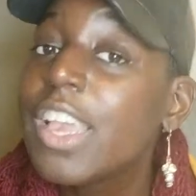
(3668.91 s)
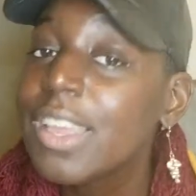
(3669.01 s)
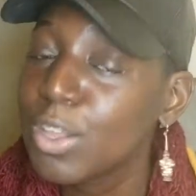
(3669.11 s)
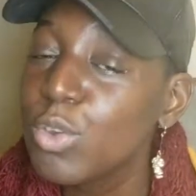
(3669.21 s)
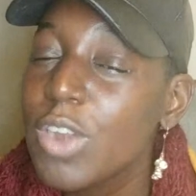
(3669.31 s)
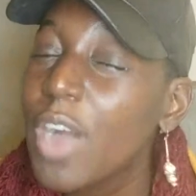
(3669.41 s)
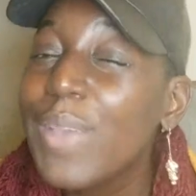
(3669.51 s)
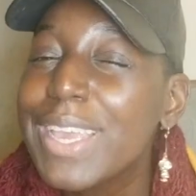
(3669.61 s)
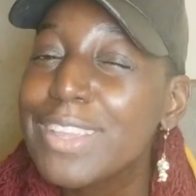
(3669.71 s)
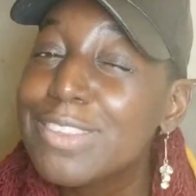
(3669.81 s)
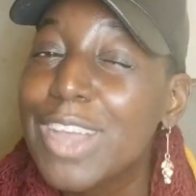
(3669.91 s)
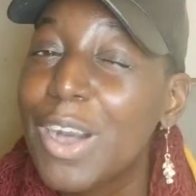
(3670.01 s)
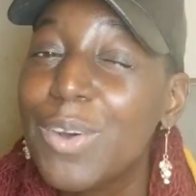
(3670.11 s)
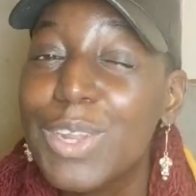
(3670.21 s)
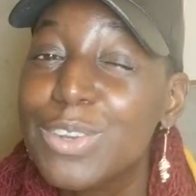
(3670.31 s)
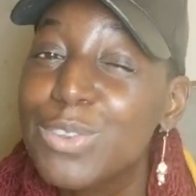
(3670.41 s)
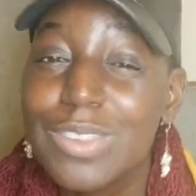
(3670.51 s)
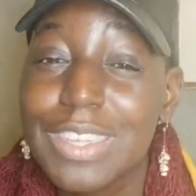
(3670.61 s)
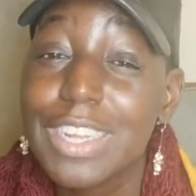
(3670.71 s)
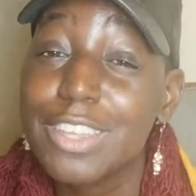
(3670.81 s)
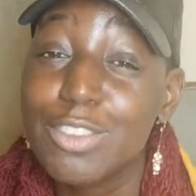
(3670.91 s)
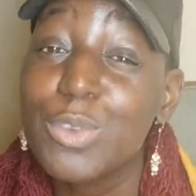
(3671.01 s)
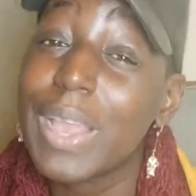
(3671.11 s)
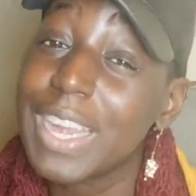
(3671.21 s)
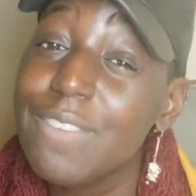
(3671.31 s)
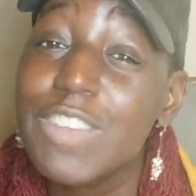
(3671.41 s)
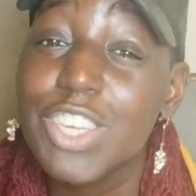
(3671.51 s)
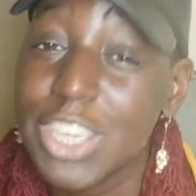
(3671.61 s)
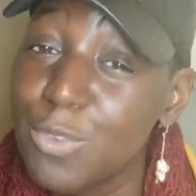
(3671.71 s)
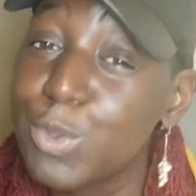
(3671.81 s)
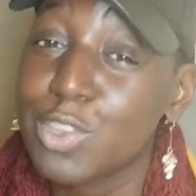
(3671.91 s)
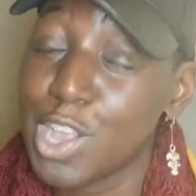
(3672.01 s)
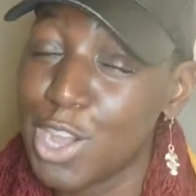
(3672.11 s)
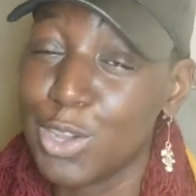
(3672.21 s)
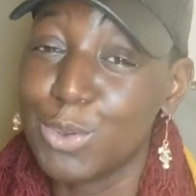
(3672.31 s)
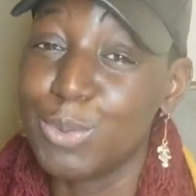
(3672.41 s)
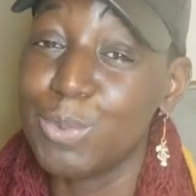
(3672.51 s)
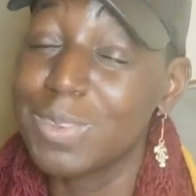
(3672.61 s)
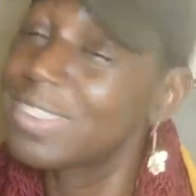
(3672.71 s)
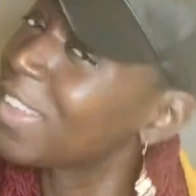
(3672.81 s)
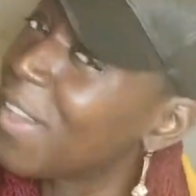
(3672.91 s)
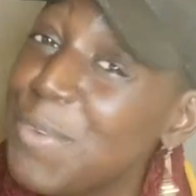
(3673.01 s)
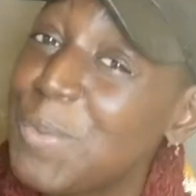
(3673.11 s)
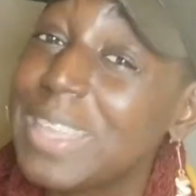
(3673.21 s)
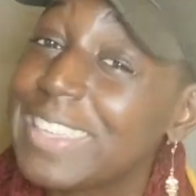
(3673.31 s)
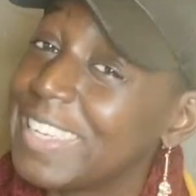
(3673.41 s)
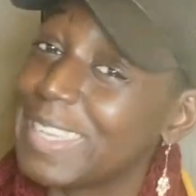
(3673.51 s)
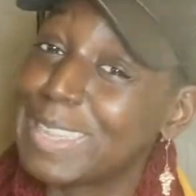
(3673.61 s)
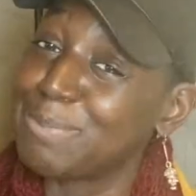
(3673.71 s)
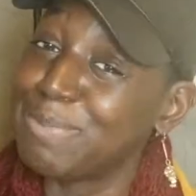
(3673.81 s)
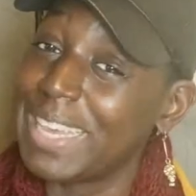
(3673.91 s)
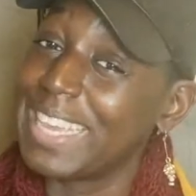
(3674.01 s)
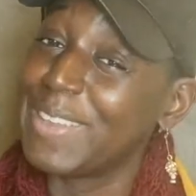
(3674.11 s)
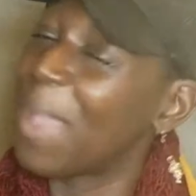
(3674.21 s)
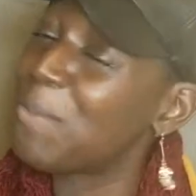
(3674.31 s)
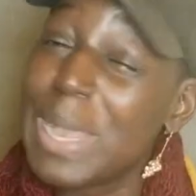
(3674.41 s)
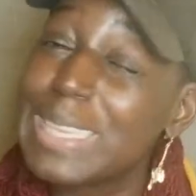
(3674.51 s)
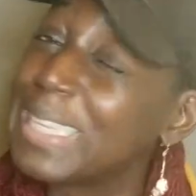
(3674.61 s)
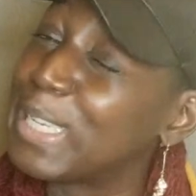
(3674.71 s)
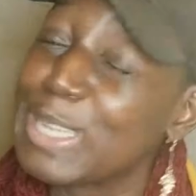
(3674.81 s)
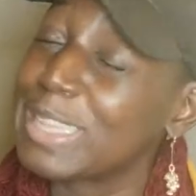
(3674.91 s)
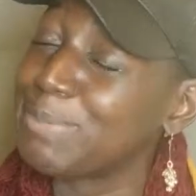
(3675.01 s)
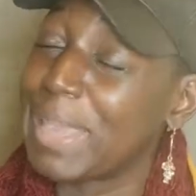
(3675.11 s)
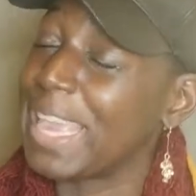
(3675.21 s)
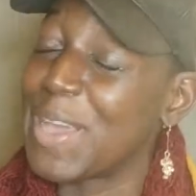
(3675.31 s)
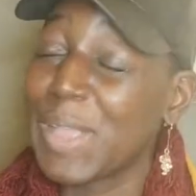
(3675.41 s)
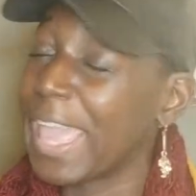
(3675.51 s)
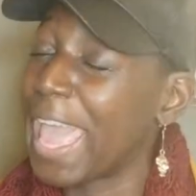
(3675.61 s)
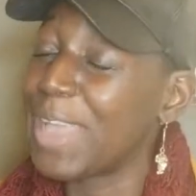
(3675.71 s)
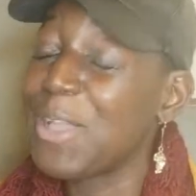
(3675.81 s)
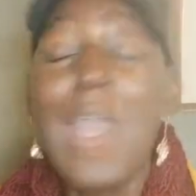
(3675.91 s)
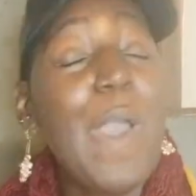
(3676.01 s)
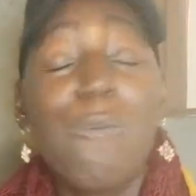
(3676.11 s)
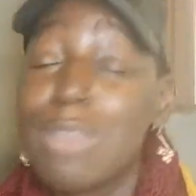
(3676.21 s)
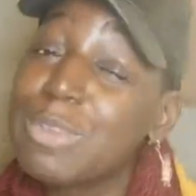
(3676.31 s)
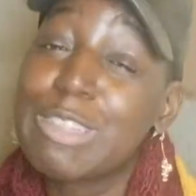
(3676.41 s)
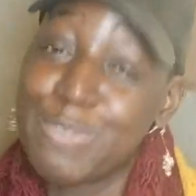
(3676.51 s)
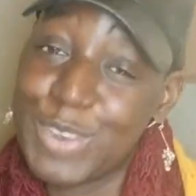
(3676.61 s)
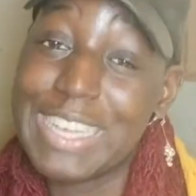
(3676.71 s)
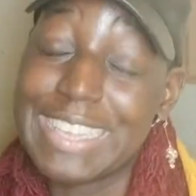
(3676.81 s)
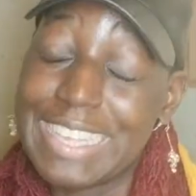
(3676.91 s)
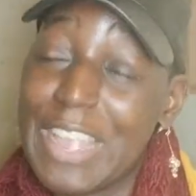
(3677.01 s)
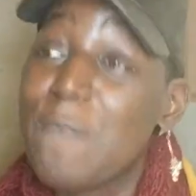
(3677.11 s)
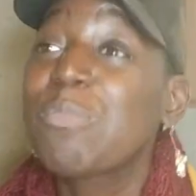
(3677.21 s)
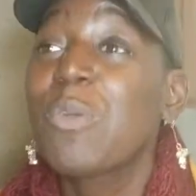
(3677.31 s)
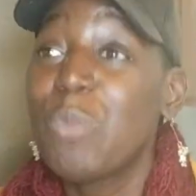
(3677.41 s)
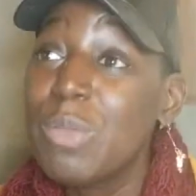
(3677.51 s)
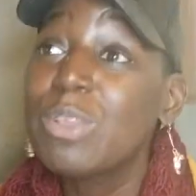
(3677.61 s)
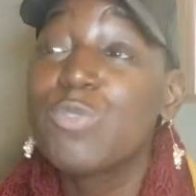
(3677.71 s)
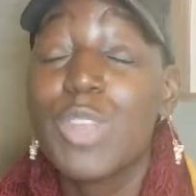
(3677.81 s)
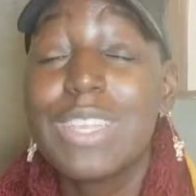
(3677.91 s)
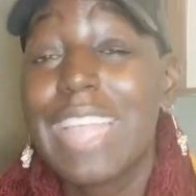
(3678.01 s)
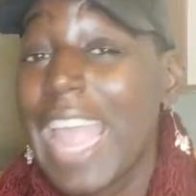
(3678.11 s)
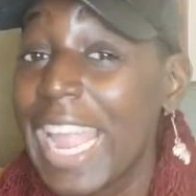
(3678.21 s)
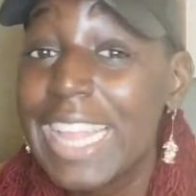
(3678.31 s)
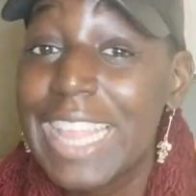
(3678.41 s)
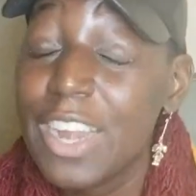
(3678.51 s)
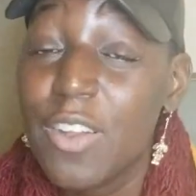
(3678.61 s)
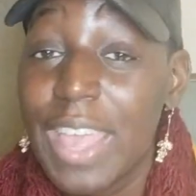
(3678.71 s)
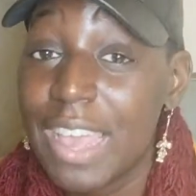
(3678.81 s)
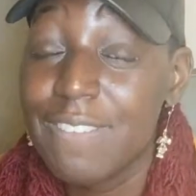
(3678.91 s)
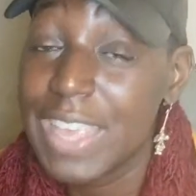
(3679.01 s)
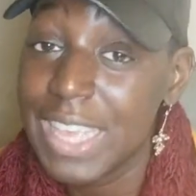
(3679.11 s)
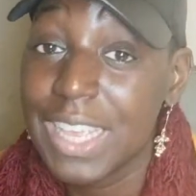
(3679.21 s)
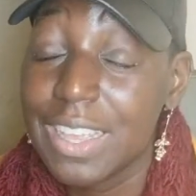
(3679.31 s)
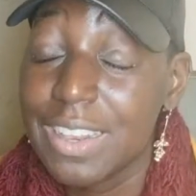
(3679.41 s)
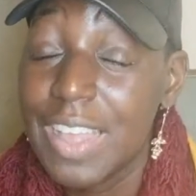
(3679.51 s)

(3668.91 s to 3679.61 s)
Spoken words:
You know it gets cold in New Zealand too, and even she was cold. So it wasn't just me. It wasn't just me, okay? We was freezing. We was freezing, and they don't have heat.